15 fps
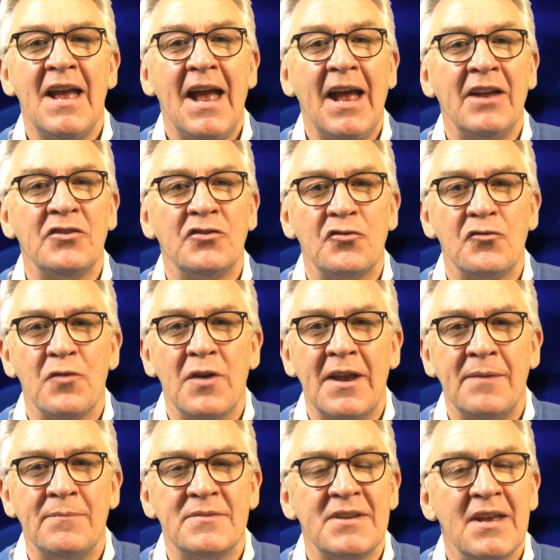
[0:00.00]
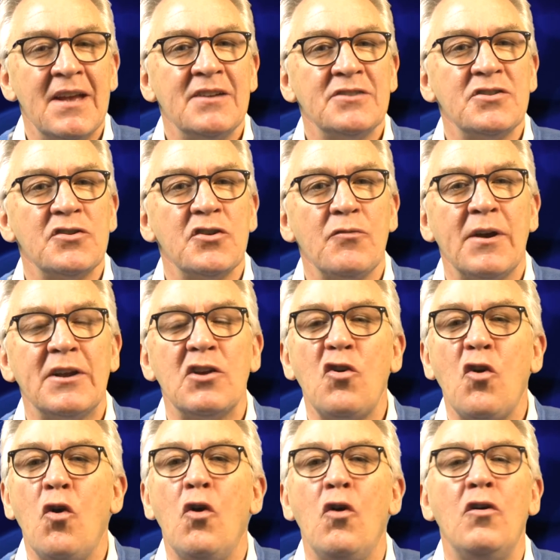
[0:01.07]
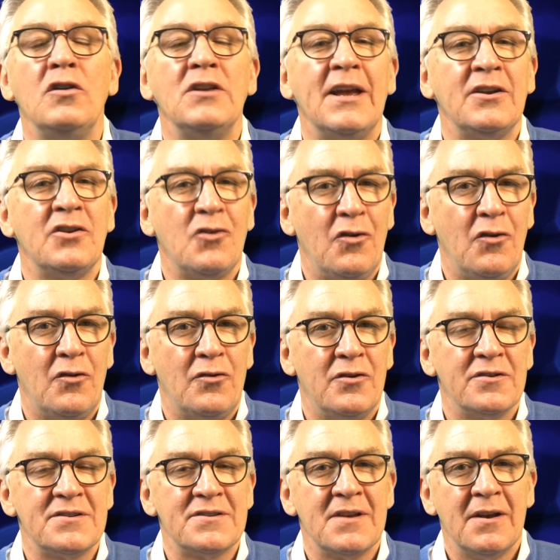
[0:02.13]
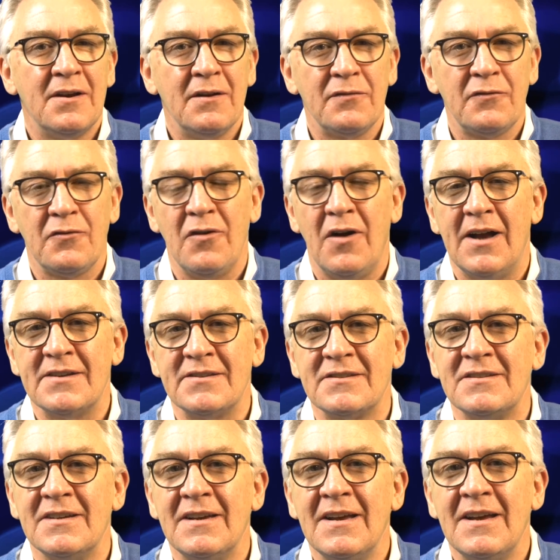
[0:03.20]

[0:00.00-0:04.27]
and dreams to the greater call and cause of Christ,